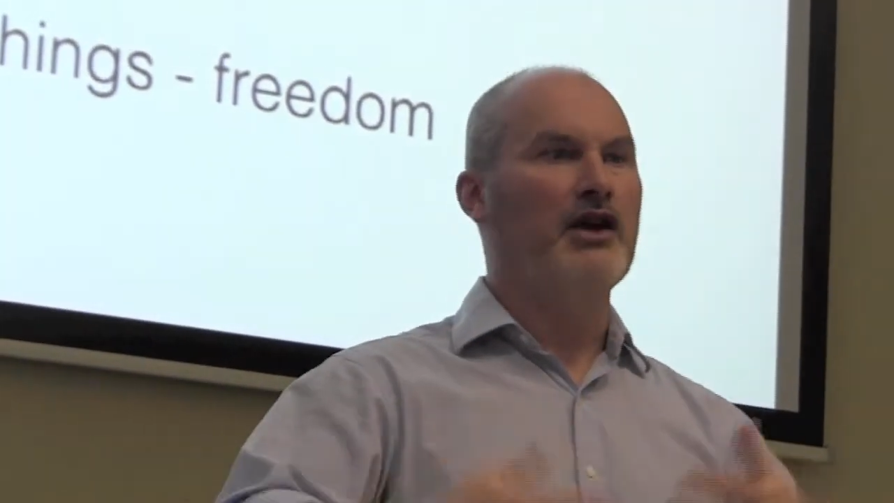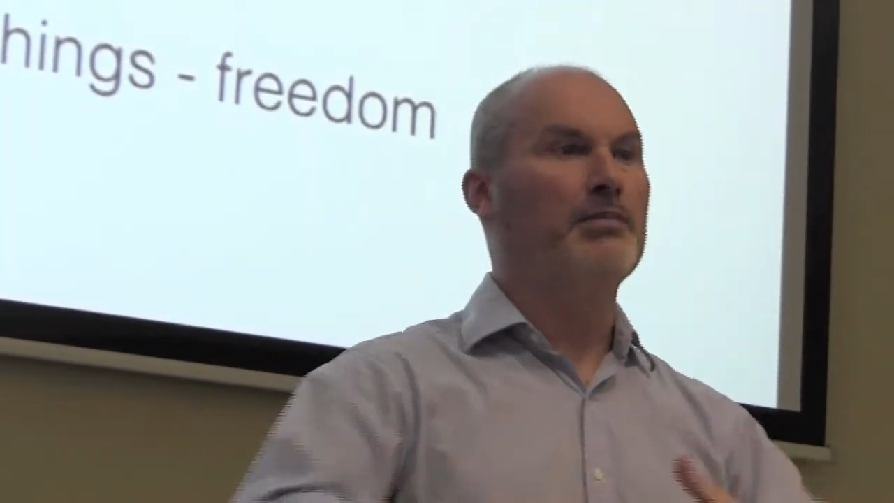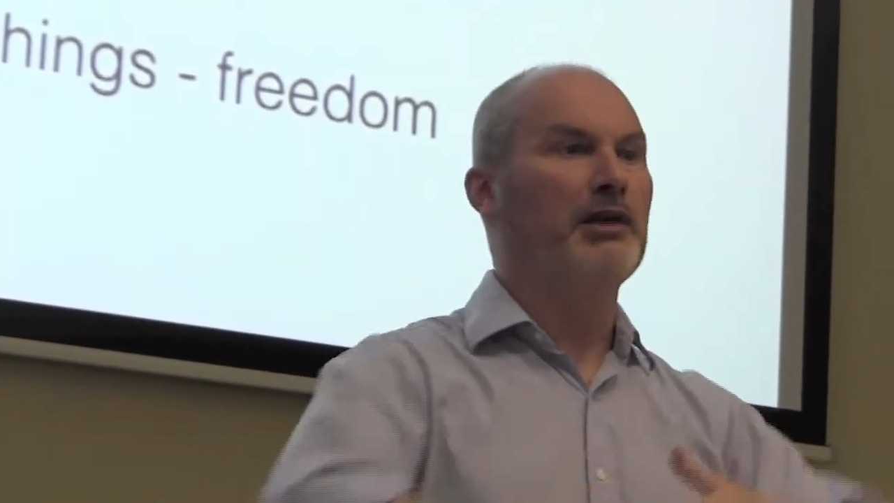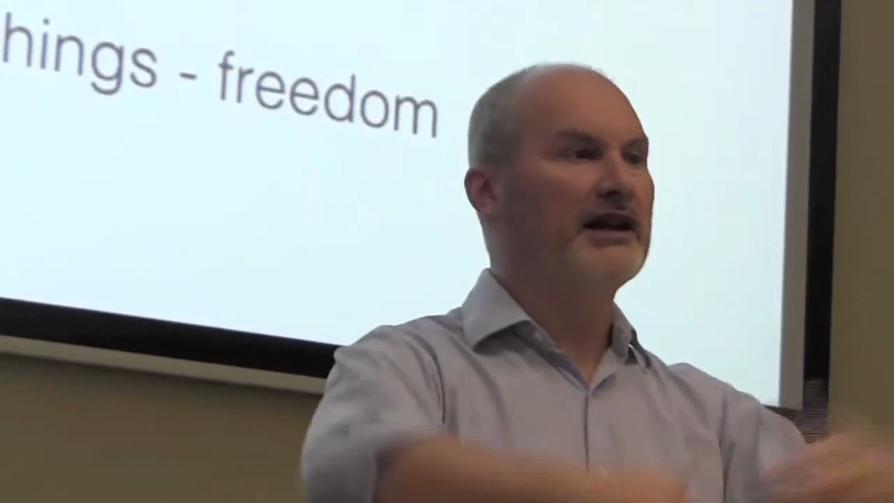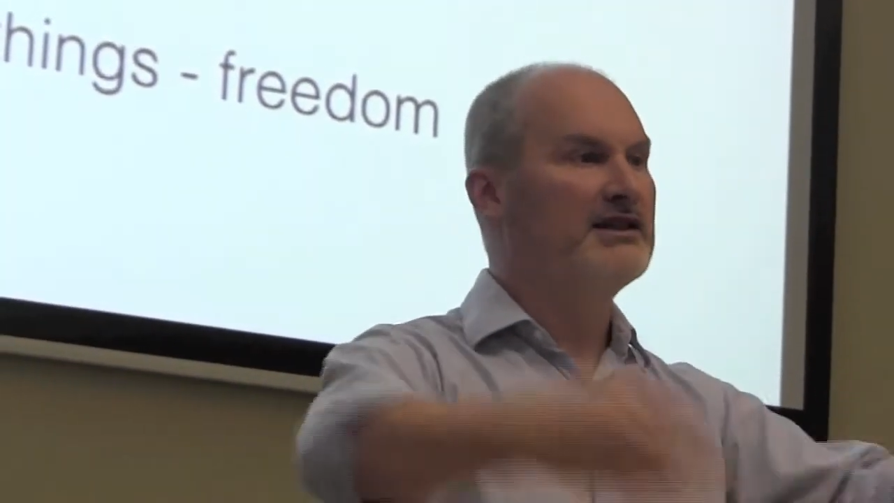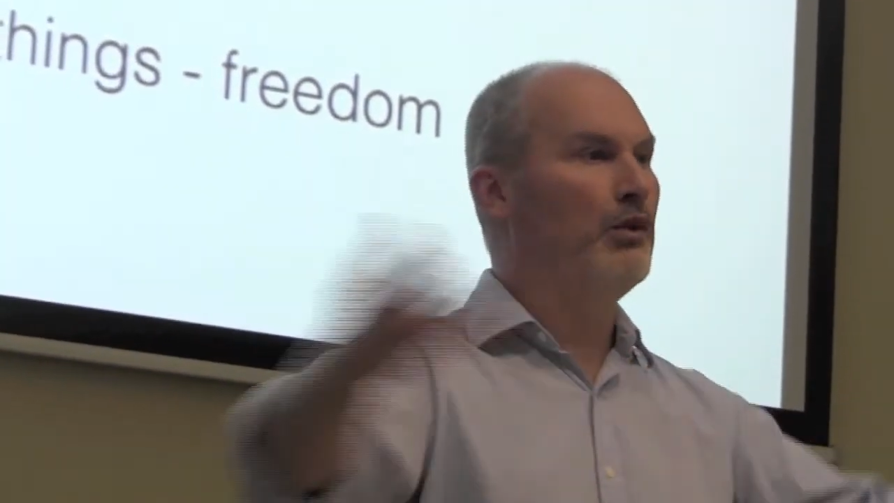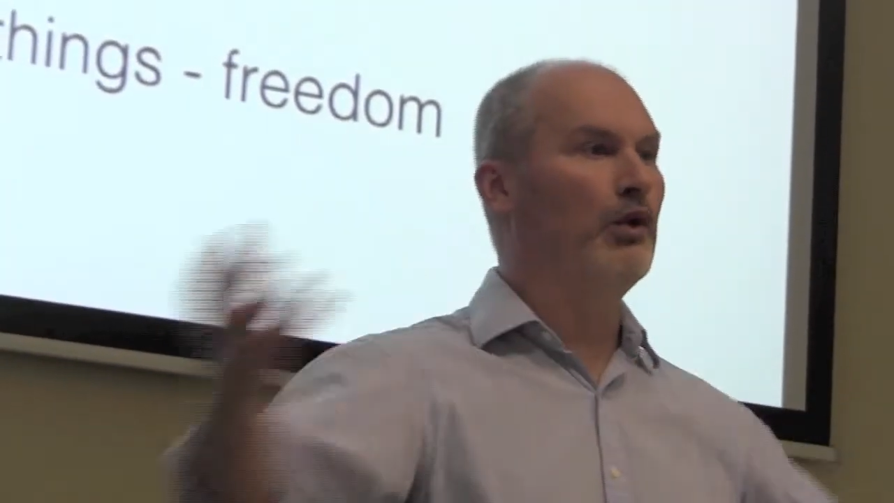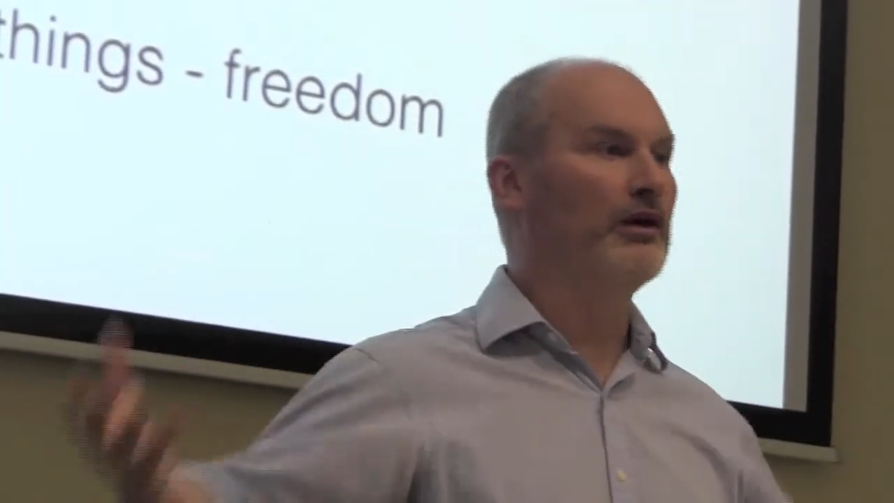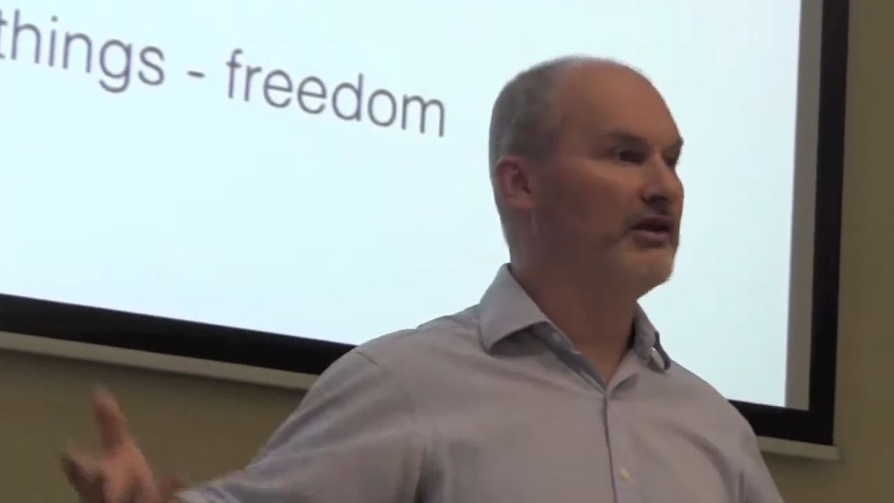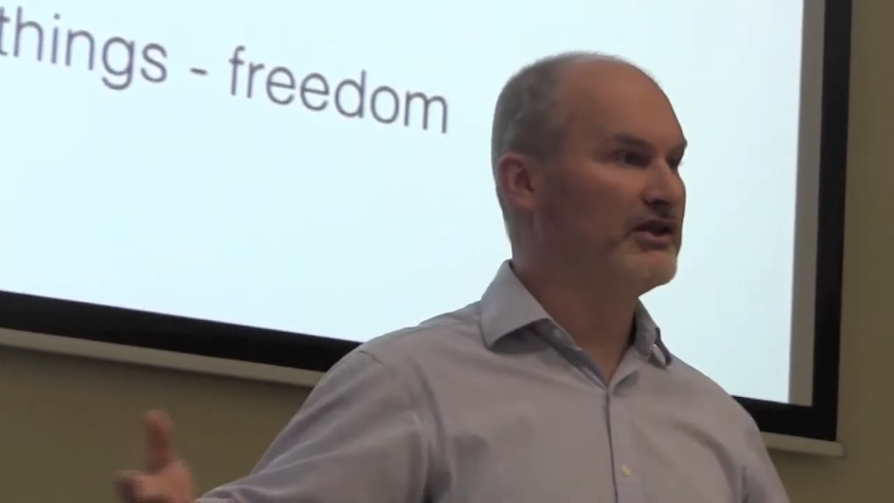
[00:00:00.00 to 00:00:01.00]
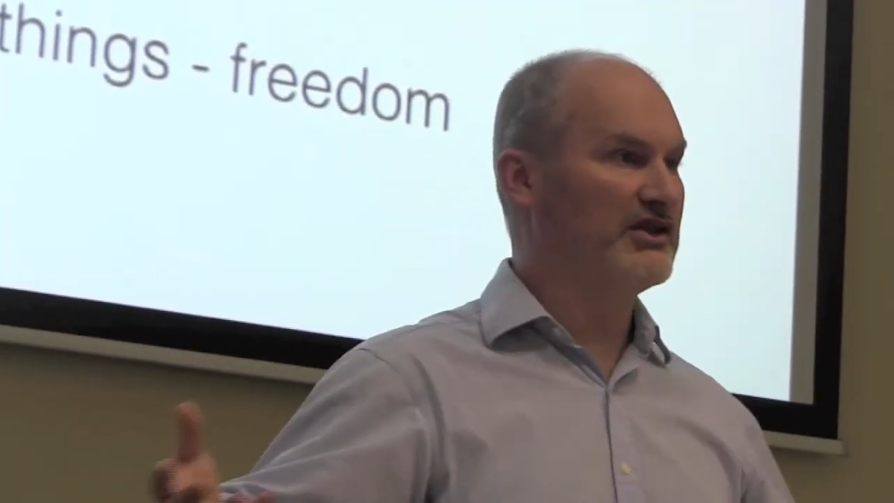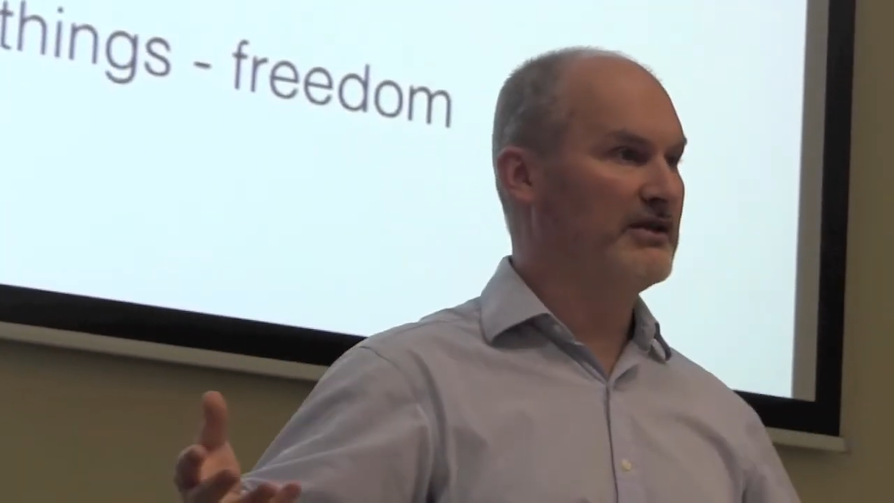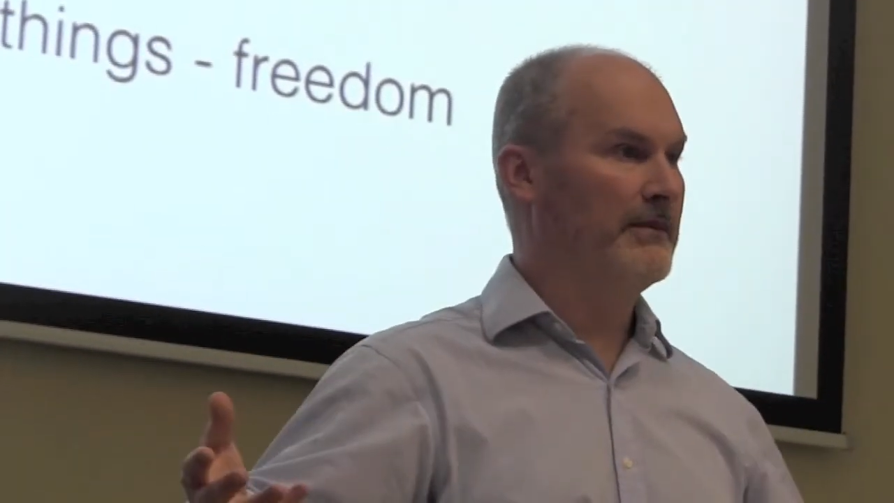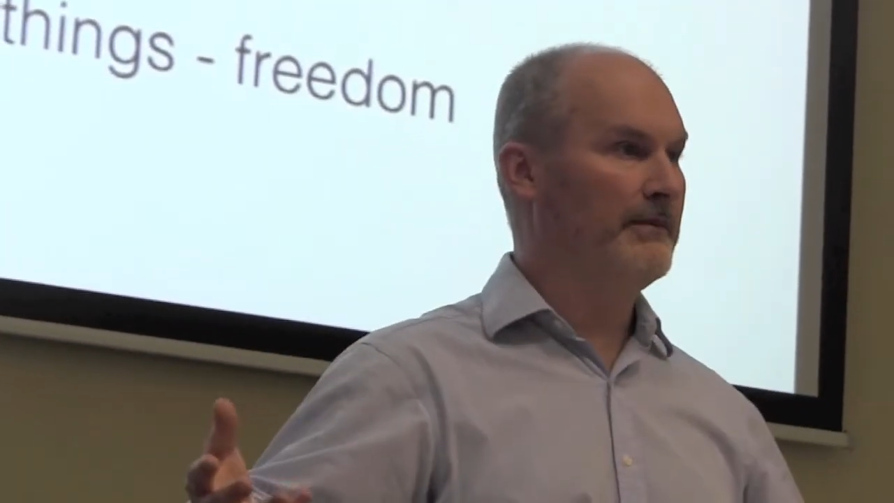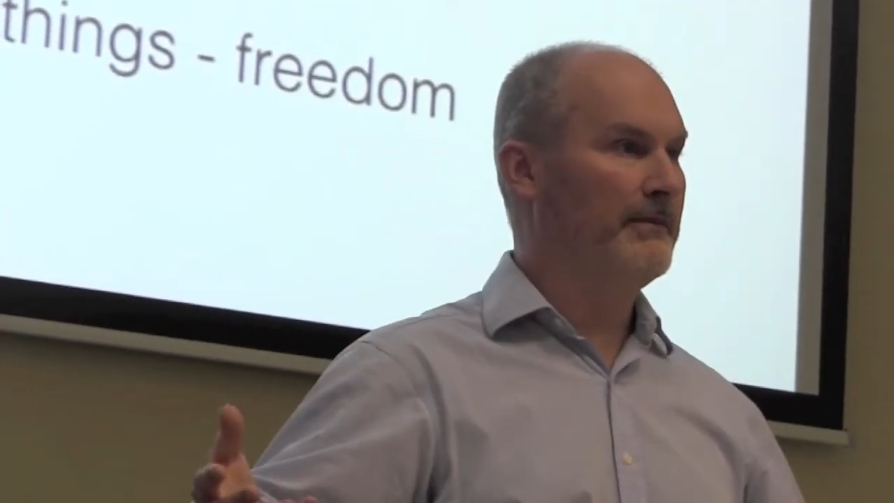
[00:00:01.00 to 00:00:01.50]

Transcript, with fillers: that apply to all of us.